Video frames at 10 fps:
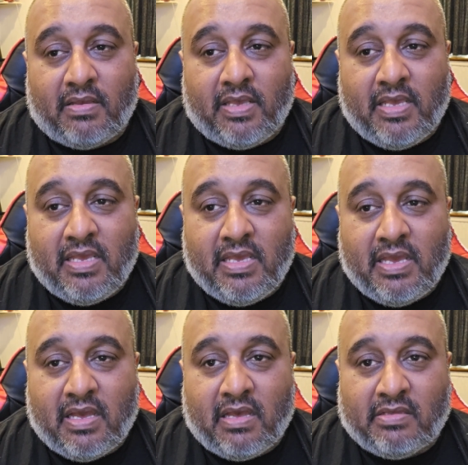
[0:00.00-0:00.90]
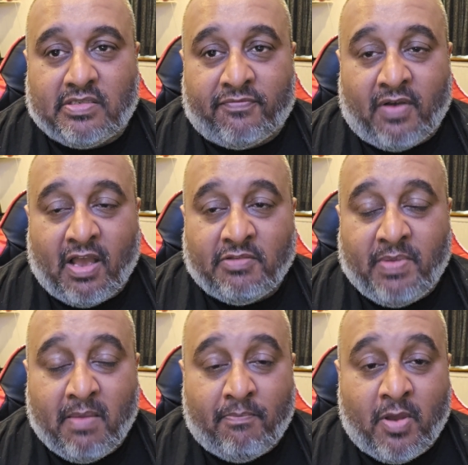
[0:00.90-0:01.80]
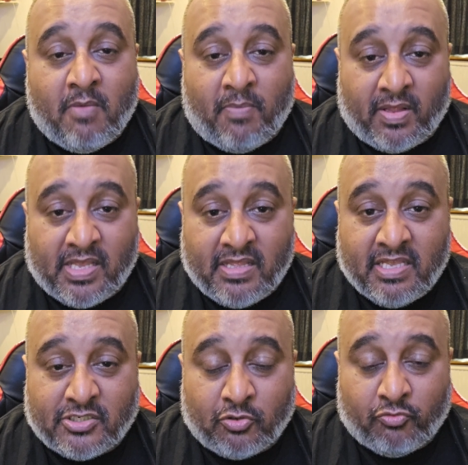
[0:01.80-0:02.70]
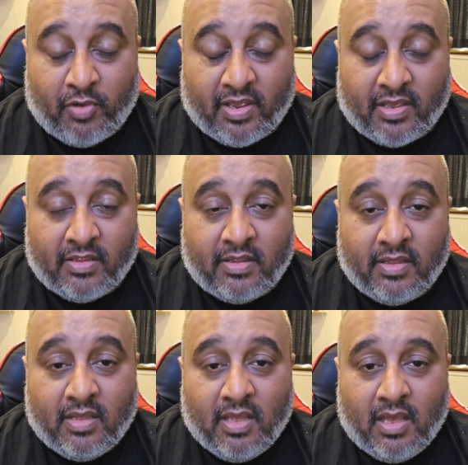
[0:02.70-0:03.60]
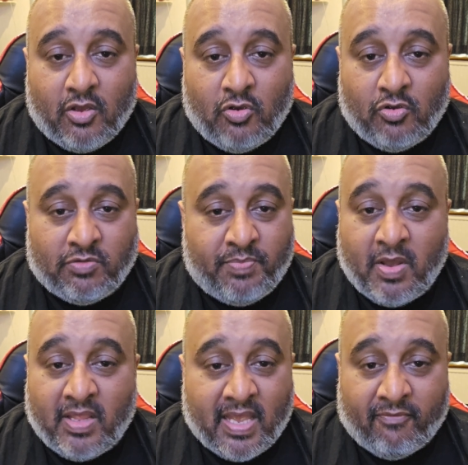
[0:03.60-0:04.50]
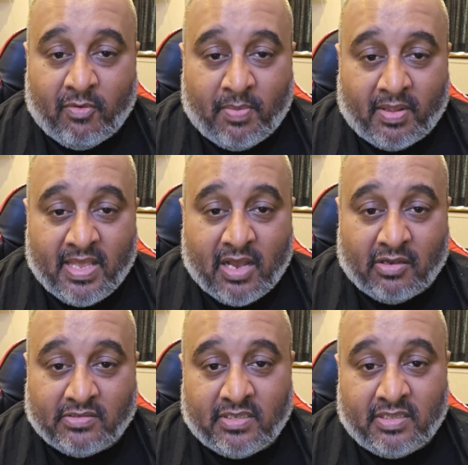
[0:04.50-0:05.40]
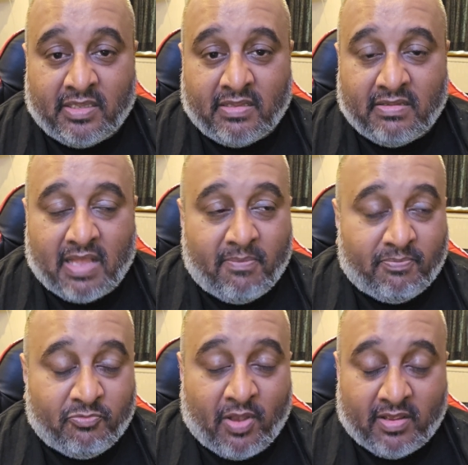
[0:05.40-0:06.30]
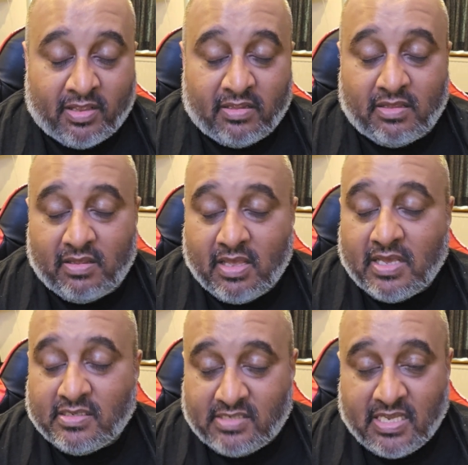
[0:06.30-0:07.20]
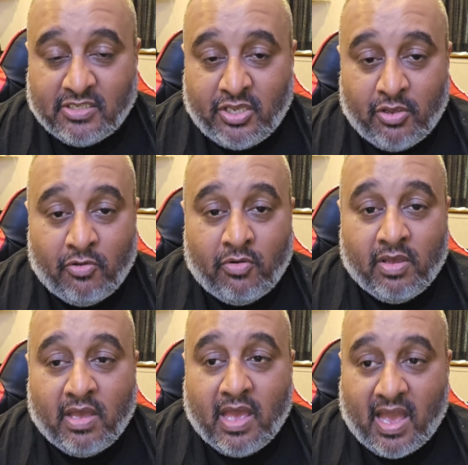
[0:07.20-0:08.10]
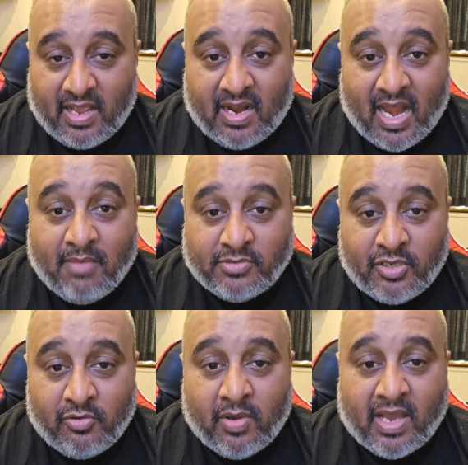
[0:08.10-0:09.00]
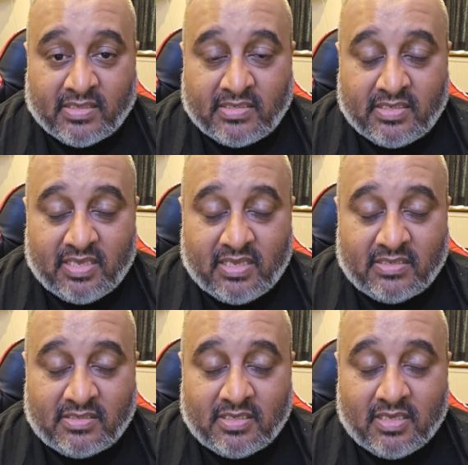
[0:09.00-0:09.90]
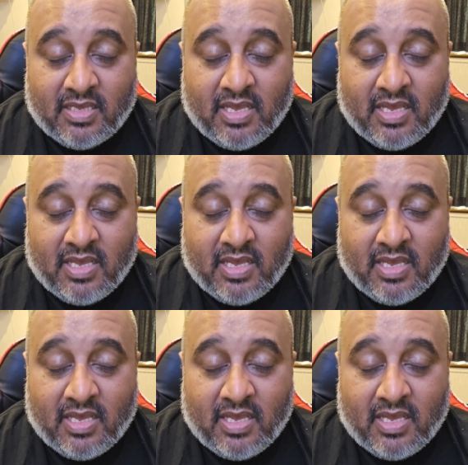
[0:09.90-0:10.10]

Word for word: he uh, survives being burnt by the initial dragon who's burning everybody else, and then that dragon sees Hugh and claims Hugh as is